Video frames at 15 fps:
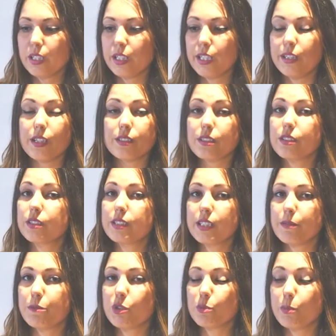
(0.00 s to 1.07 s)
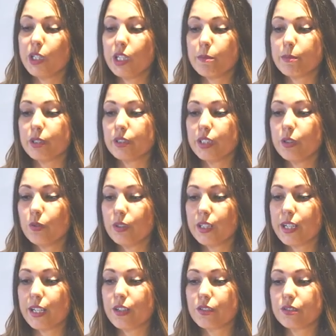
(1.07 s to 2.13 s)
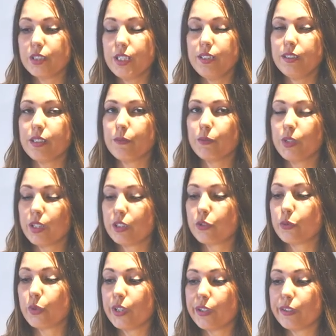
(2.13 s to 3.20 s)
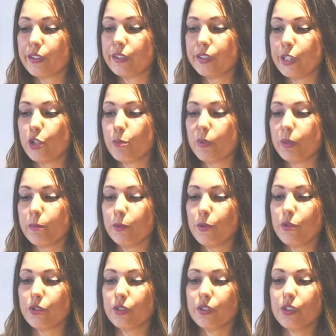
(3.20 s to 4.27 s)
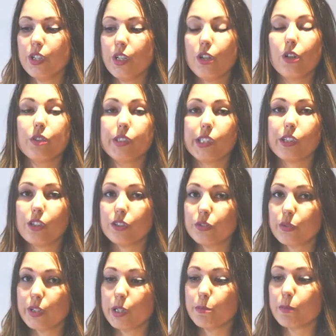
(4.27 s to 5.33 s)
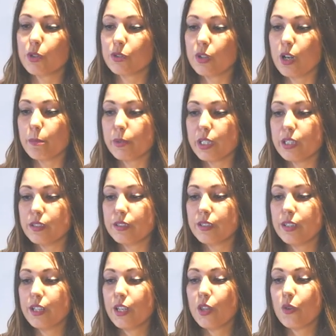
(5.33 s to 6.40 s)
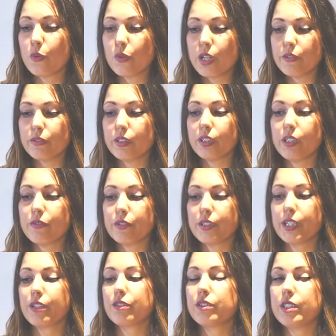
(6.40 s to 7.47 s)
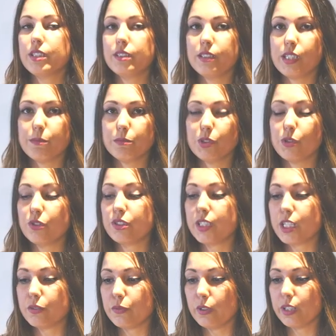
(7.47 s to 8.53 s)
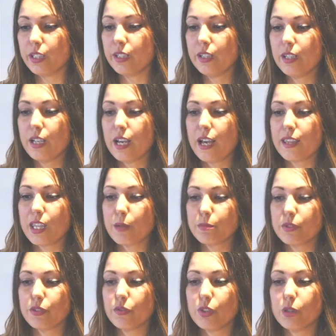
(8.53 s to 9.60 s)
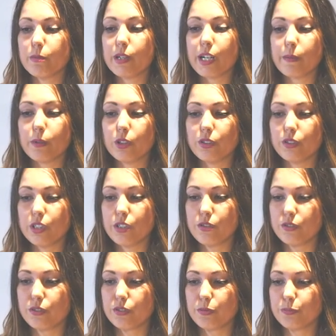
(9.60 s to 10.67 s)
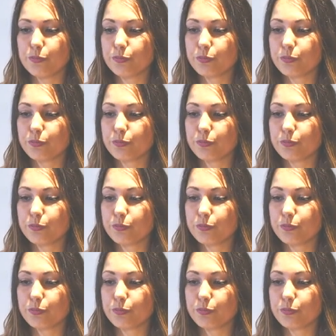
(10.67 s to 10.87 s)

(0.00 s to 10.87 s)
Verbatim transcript: It doesn't seem to be a particular ecosystem that triggered the human evolution. On the contrary, most hominins thrive in different ecosystems, successfully adapting to the variable conditions.